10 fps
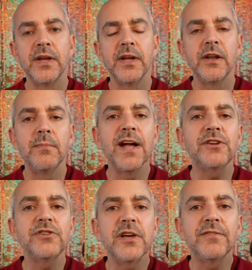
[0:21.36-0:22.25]
Now imagine
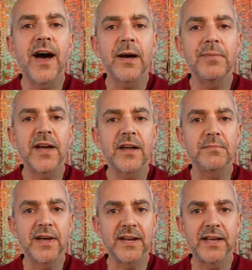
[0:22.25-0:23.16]
yourself hopping out of
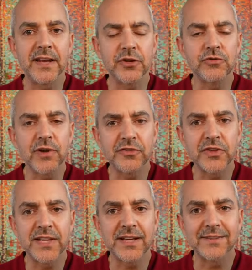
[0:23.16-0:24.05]
bed and getting dressed
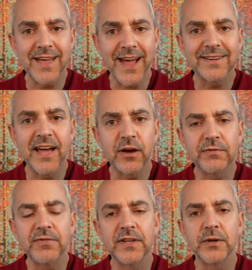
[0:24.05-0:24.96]
in the exact
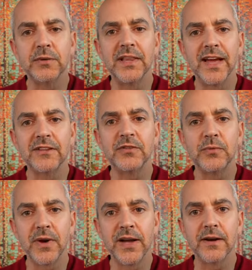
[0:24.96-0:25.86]
outfit you would like to
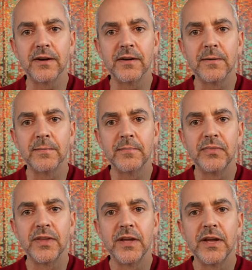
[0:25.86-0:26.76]
wear.
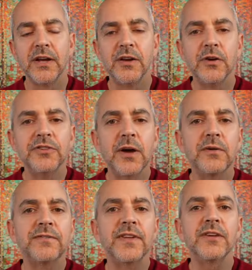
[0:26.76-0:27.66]
Notice how it
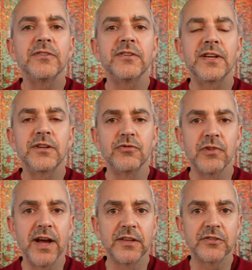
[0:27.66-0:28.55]
feels to get
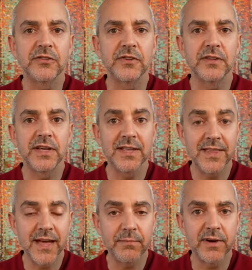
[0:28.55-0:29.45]
dressed in
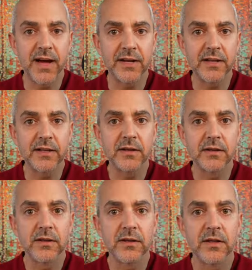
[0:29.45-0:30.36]
that body,
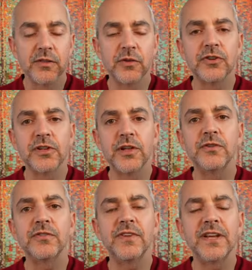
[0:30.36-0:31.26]
those
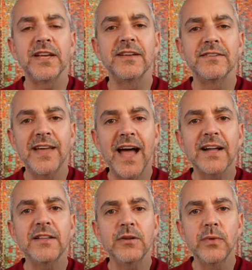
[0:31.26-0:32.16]
clothes fitting
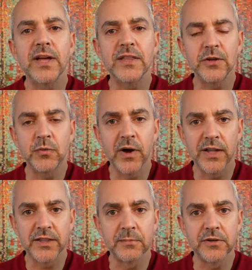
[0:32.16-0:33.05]
exactly the way that you
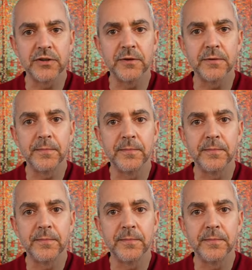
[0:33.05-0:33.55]
want them to.